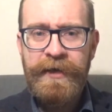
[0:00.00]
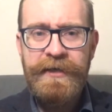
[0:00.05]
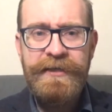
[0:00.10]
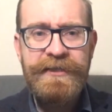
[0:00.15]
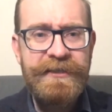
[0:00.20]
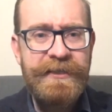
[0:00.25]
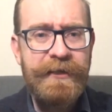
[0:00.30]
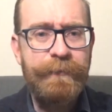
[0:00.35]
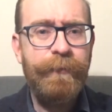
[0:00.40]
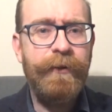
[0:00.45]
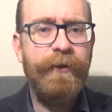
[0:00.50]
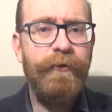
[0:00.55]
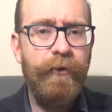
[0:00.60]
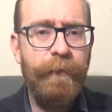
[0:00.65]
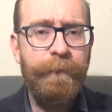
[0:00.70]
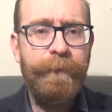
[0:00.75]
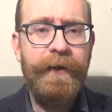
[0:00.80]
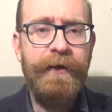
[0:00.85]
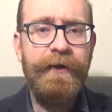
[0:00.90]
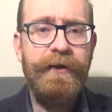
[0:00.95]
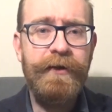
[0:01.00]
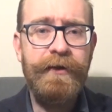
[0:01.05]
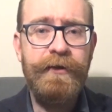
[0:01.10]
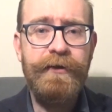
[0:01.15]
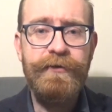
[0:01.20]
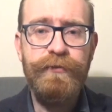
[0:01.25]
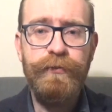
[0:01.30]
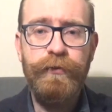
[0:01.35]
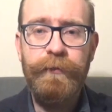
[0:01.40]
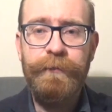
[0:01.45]
Similar
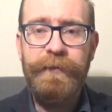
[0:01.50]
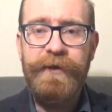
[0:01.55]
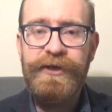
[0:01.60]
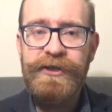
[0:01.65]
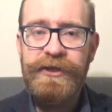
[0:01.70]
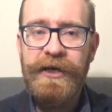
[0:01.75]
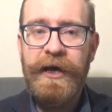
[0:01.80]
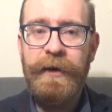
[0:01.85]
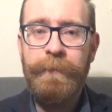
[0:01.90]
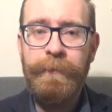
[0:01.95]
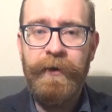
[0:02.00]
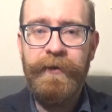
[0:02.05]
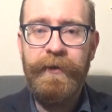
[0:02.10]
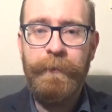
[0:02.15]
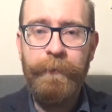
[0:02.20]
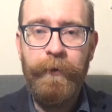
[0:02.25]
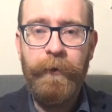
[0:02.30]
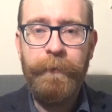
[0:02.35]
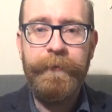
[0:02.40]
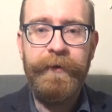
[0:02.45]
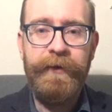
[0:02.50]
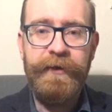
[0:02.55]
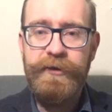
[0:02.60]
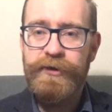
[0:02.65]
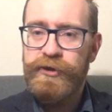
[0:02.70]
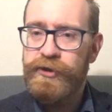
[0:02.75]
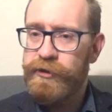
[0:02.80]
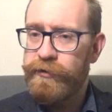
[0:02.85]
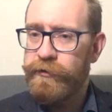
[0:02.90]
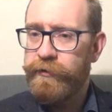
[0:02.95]
opinions would be shared by the
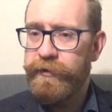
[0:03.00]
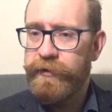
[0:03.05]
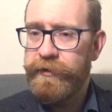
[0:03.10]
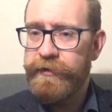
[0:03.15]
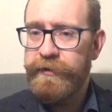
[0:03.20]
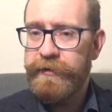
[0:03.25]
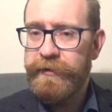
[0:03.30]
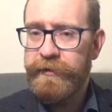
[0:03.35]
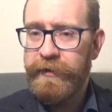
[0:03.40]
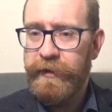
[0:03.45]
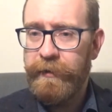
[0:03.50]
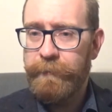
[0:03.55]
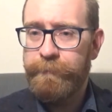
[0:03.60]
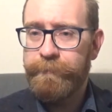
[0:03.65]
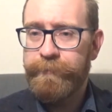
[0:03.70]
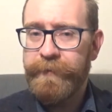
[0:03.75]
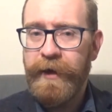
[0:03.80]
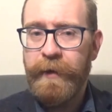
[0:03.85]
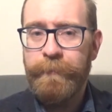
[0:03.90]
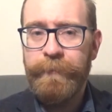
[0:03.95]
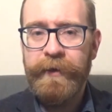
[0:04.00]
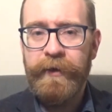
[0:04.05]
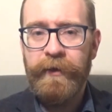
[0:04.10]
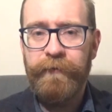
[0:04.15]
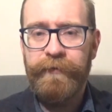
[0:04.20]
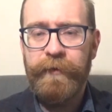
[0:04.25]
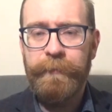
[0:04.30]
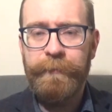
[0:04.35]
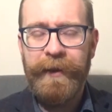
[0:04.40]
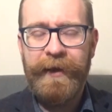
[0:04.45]
populace during the coming
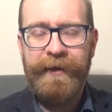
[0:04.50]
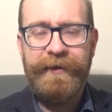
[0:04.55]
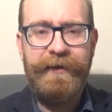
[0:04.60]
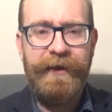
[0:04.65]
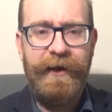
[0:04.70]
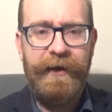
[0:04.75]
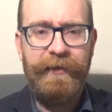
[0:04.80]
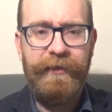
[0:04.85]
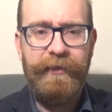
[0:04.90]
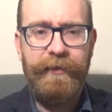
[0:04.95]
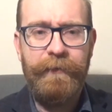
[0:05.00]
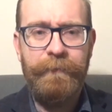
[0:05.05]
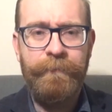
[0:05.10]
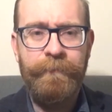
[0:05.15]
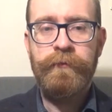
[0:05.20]
of the Black Death.